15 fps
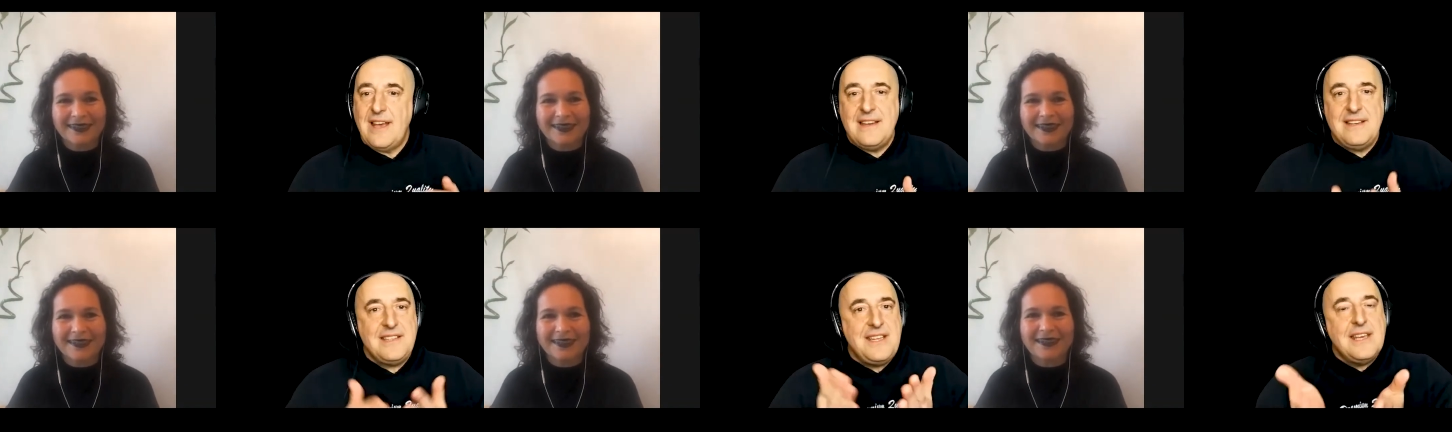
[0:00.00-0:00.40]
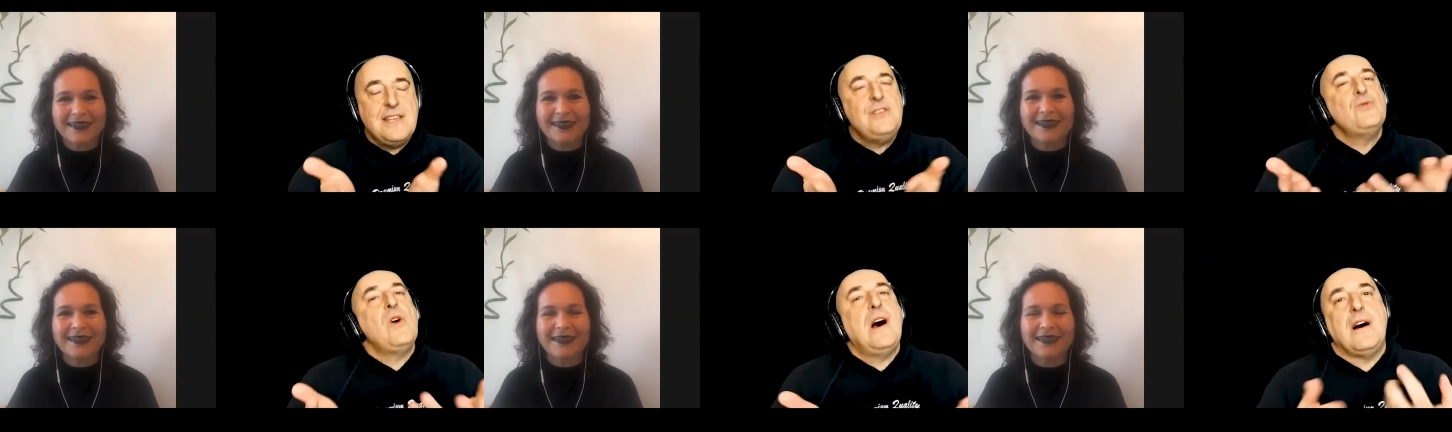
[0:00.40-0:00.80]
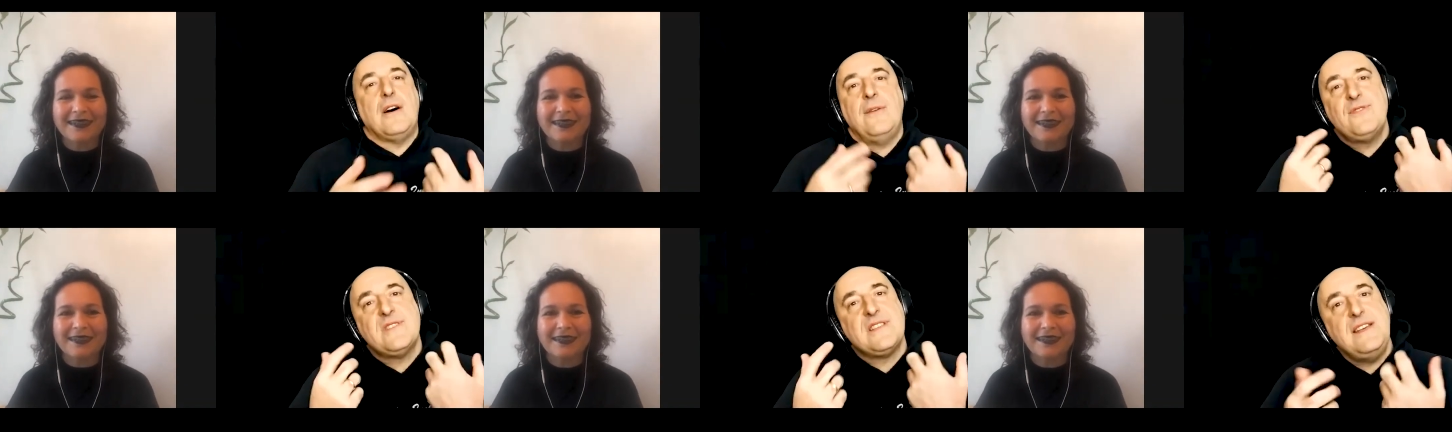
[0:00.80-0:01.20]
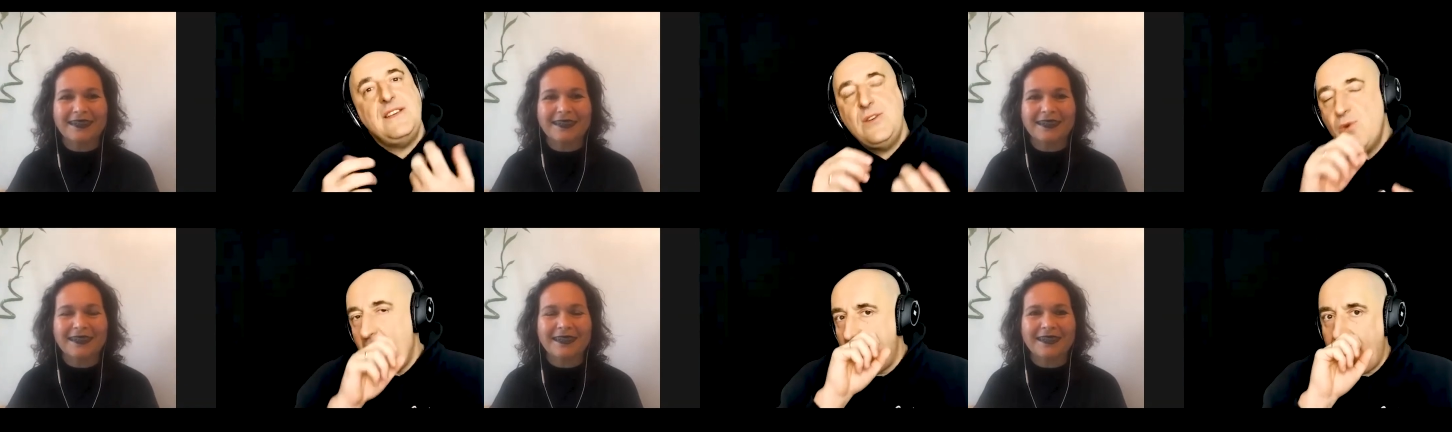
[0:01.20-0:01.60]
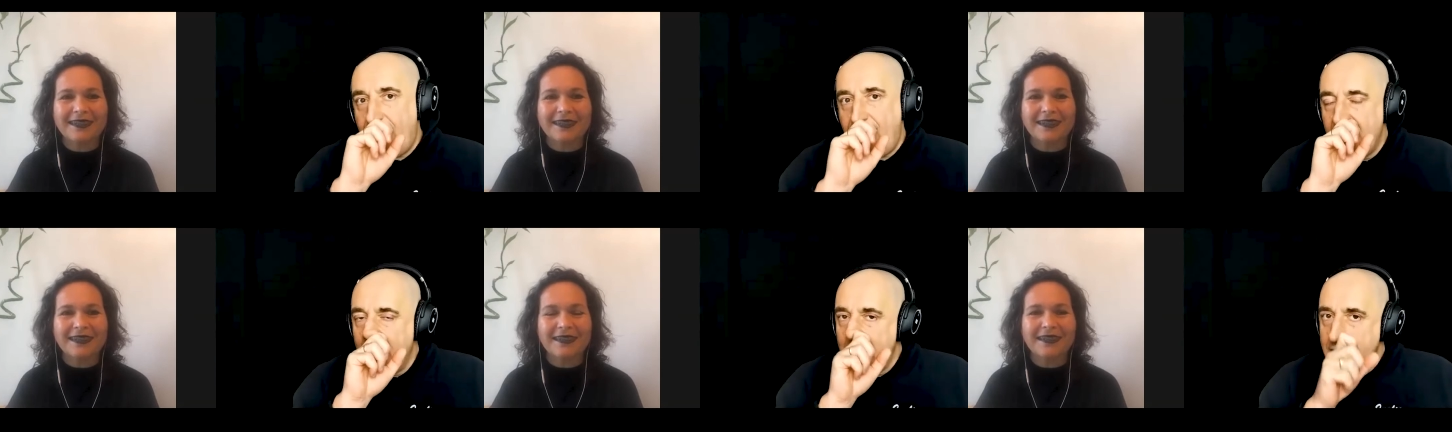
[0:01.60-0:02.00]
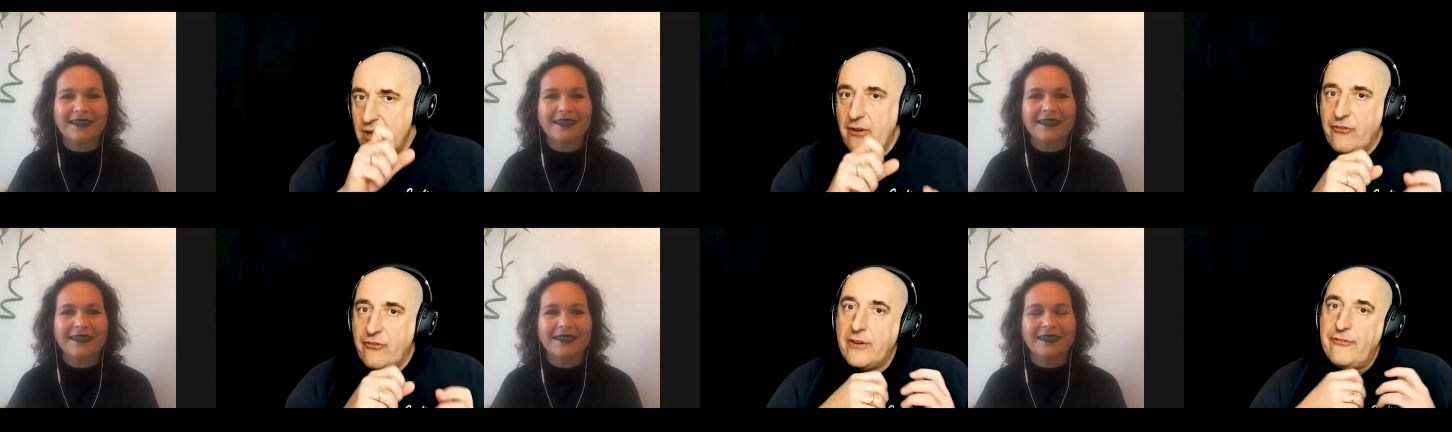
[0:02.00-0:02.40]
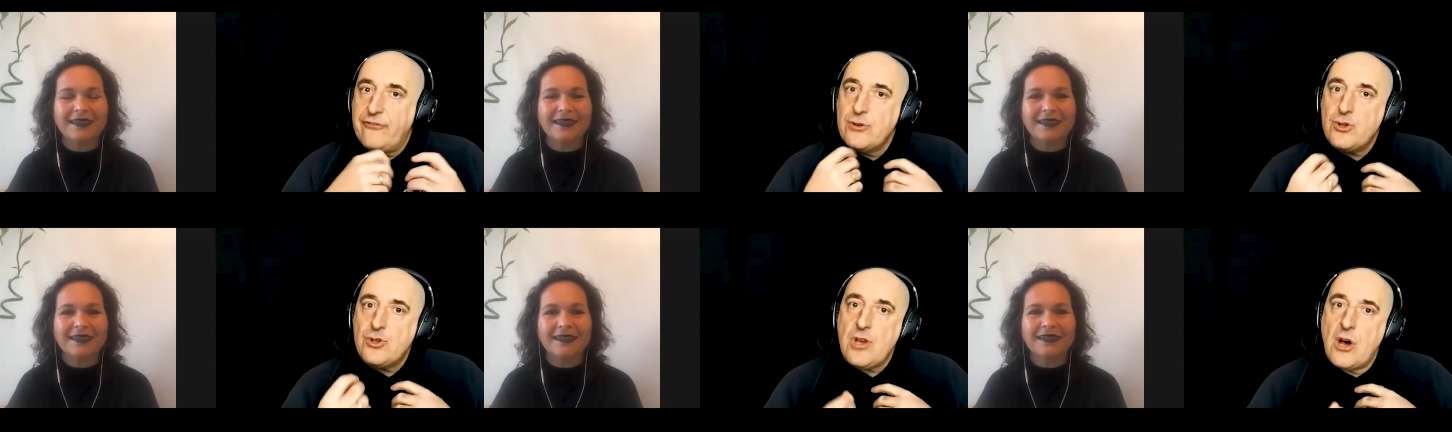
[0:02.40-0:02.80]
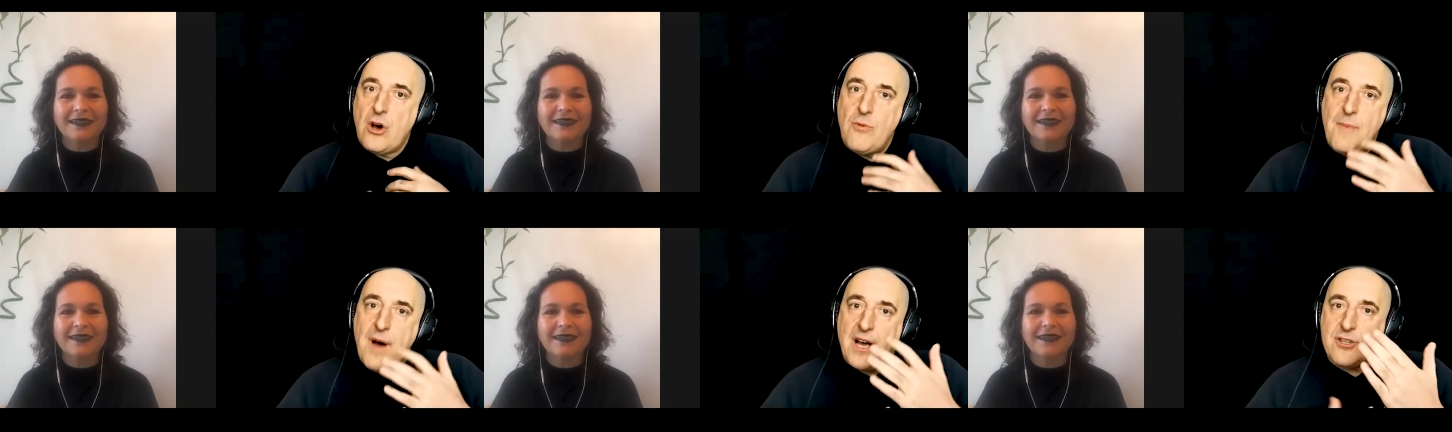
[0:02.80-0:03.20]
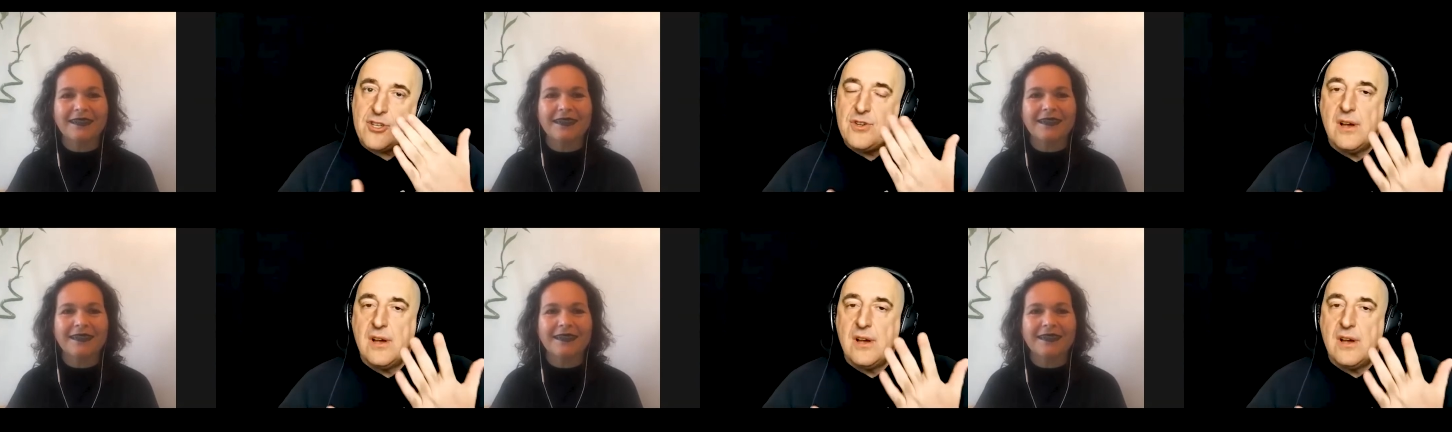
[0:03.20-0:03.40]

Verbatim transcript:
Speaker 1: and here you are. Obviously, you have you have gone through so much.